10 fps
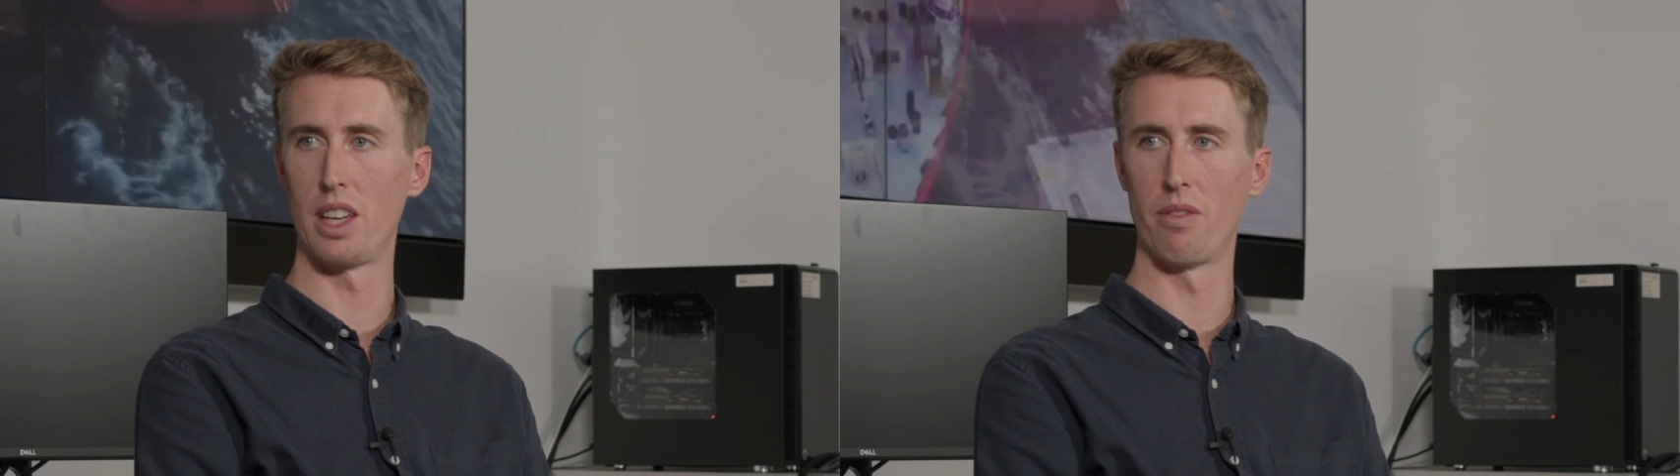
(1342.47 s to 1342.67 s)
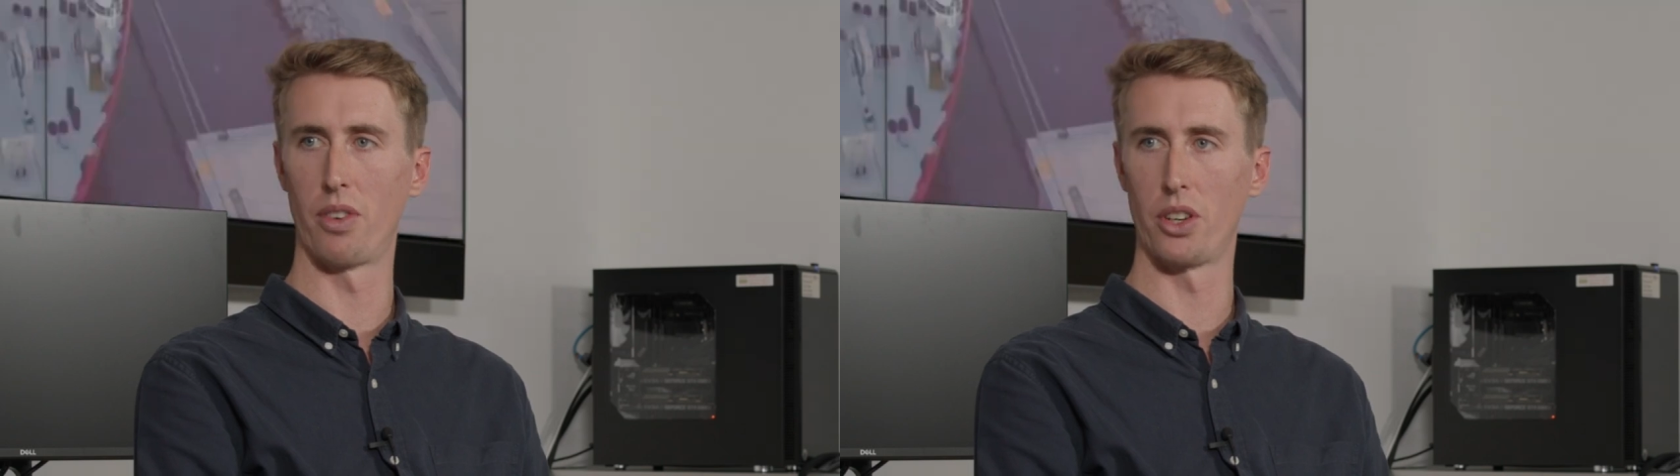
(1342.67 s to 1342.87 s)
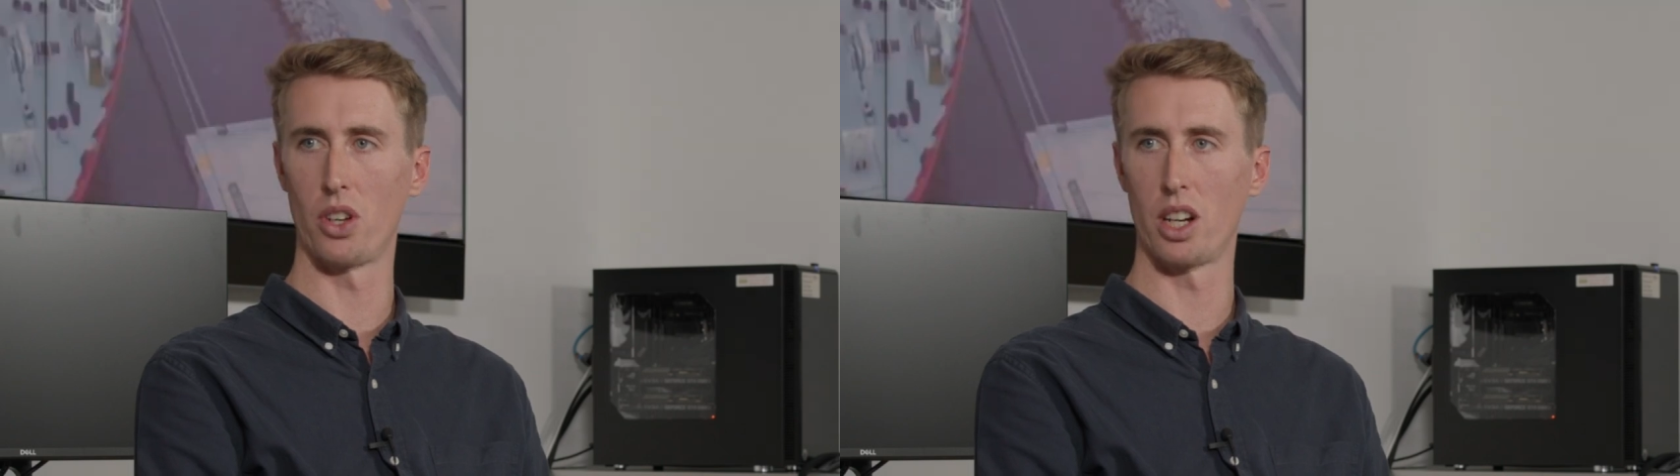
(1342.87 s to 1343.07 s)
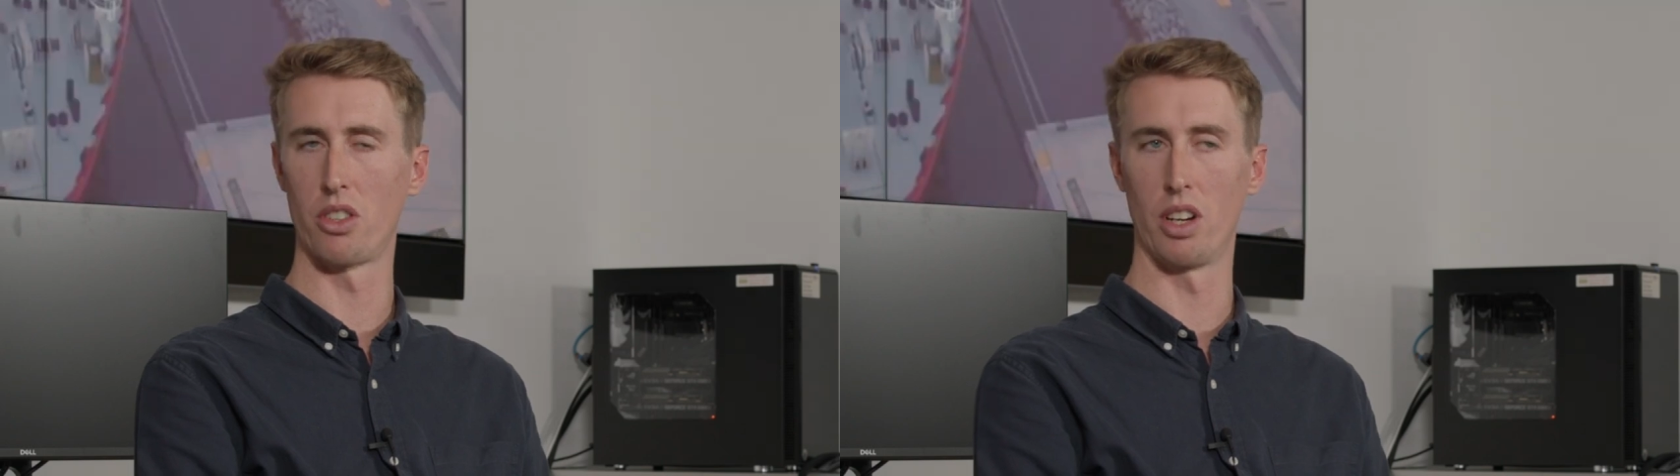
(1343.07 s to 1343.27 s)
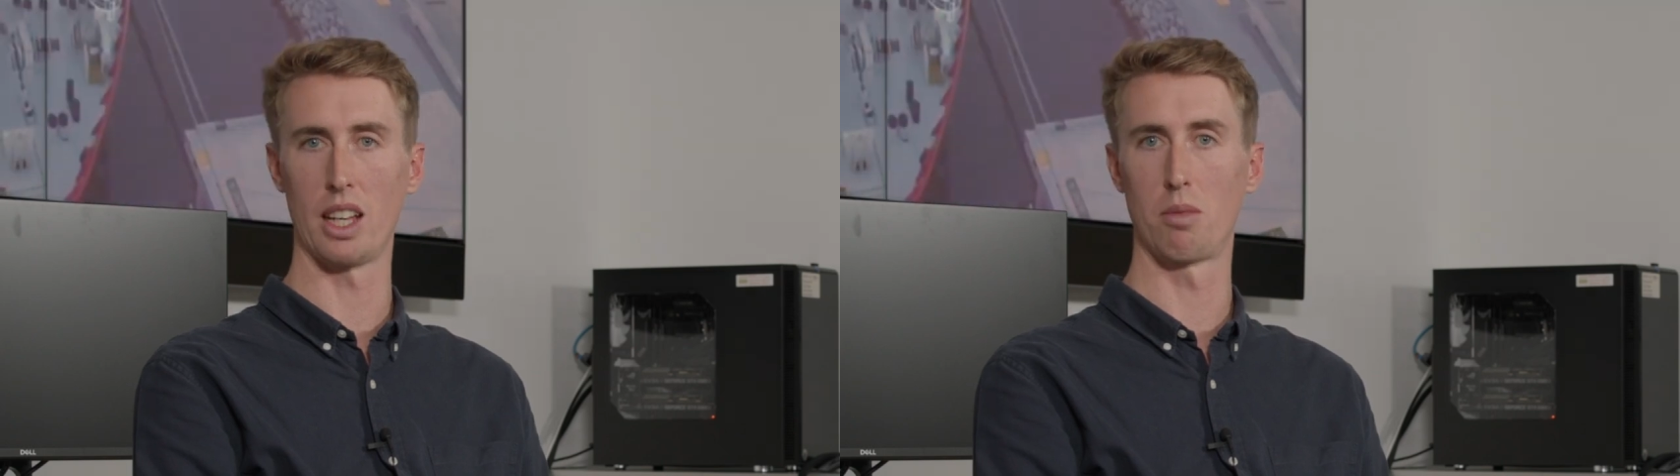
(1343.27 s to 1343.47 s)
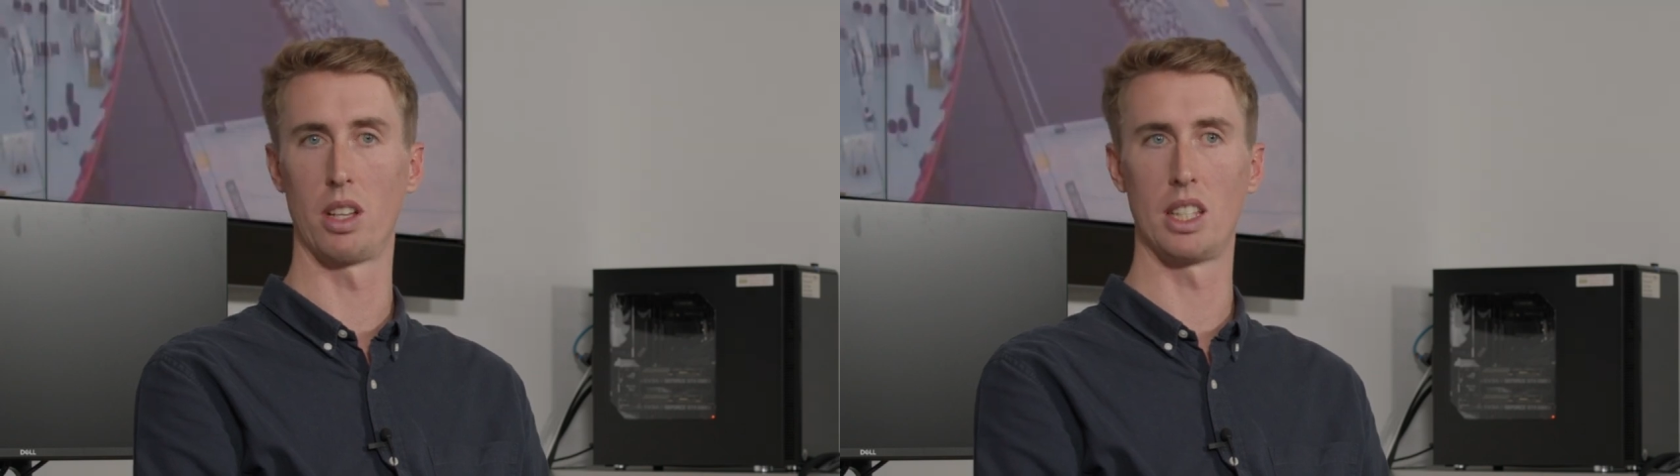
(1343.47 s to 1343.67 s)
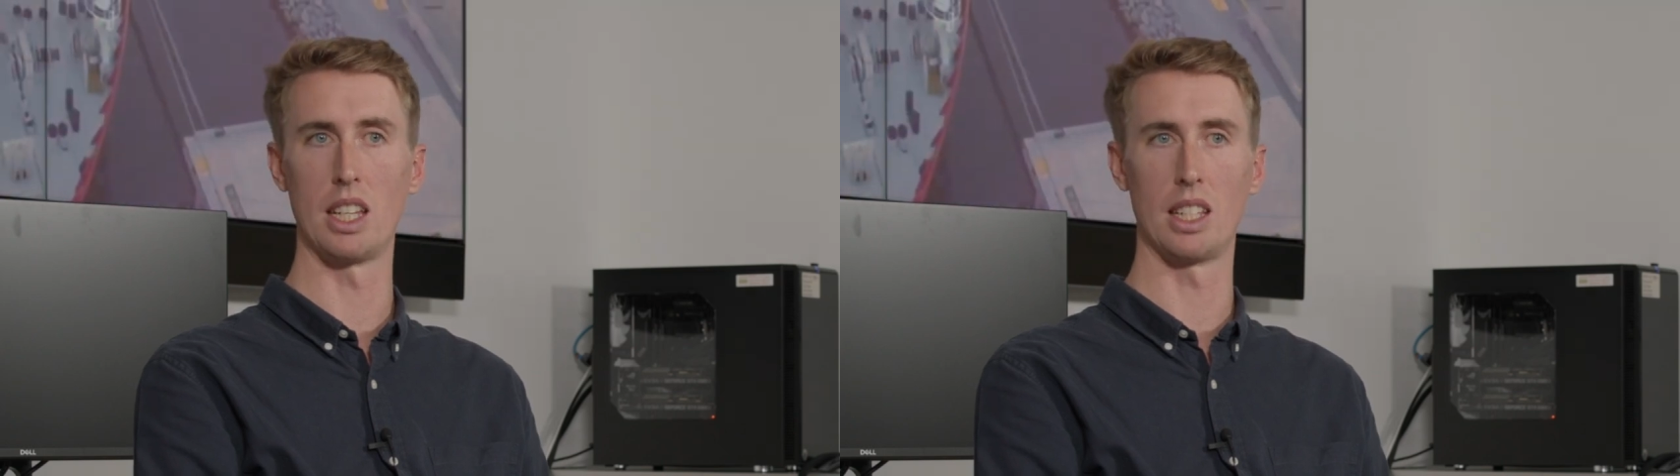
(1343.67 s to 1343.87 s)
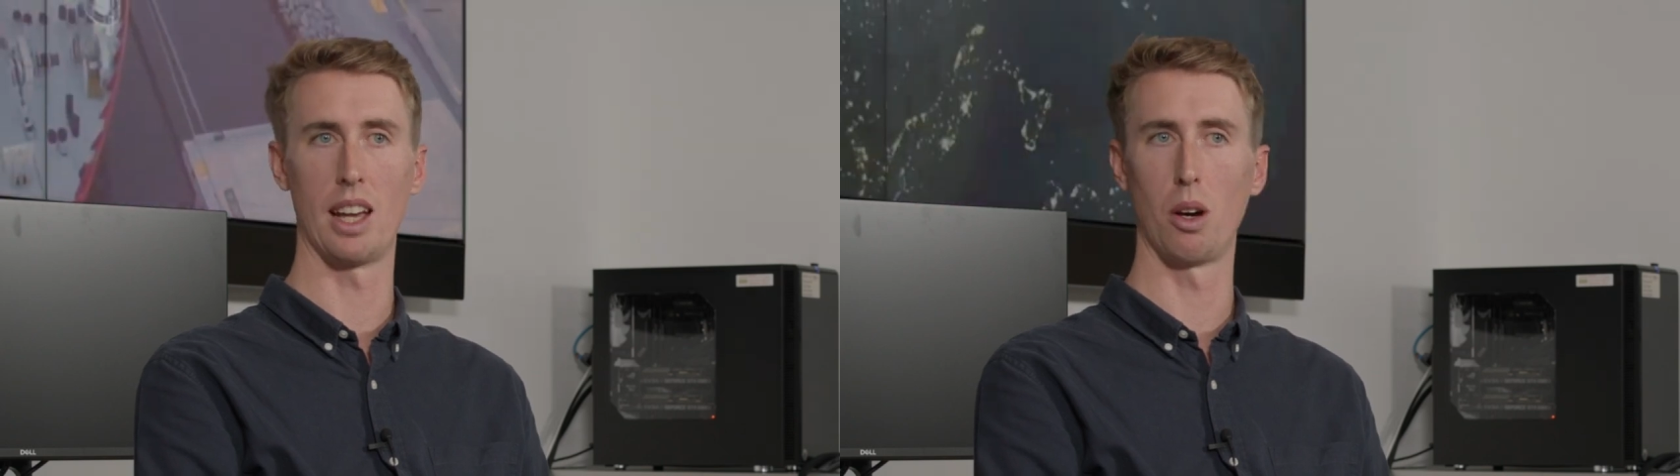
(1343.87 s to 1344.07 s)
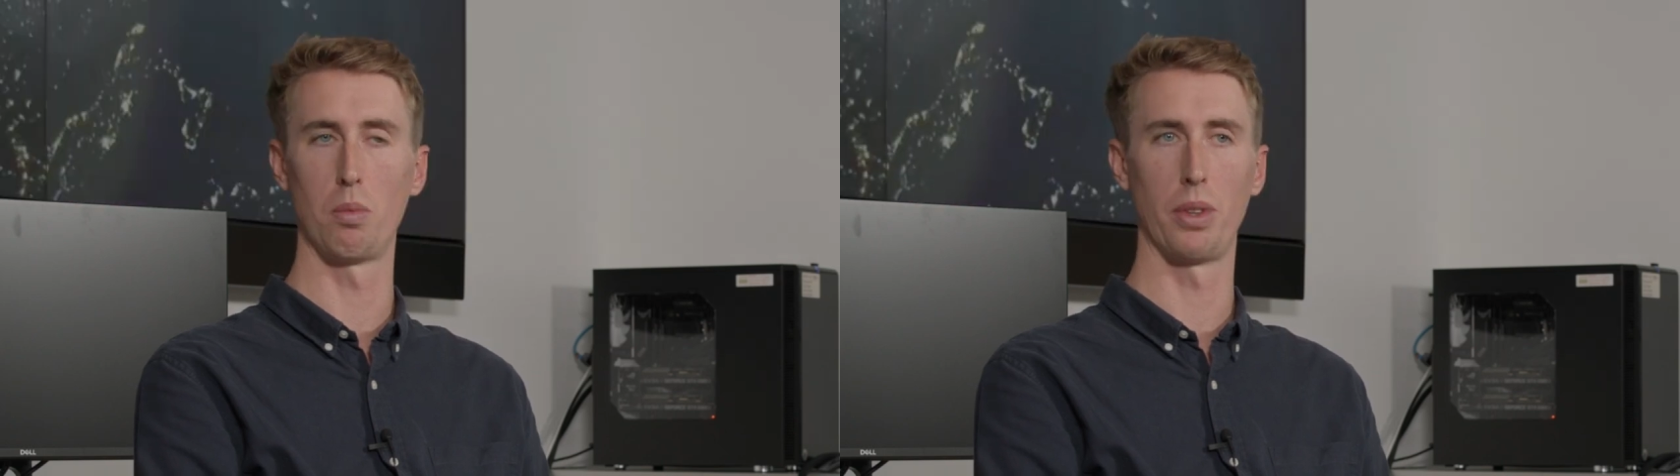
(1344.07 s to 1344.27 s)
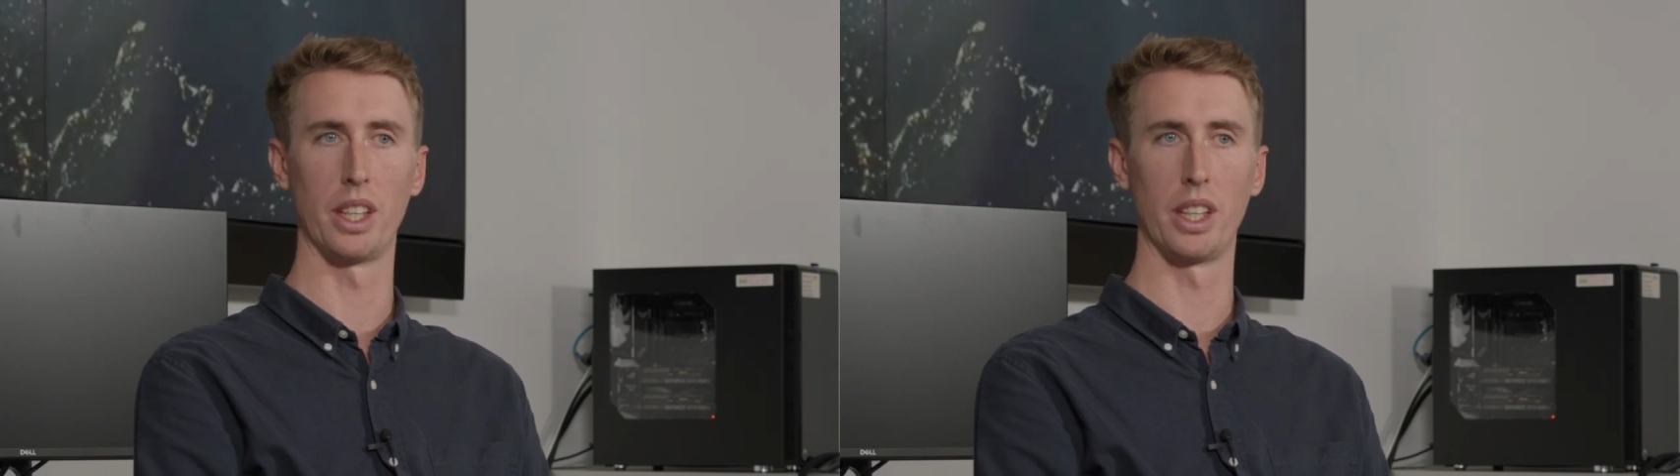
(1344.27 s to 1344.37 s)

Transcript: infrastructure and expertise to help,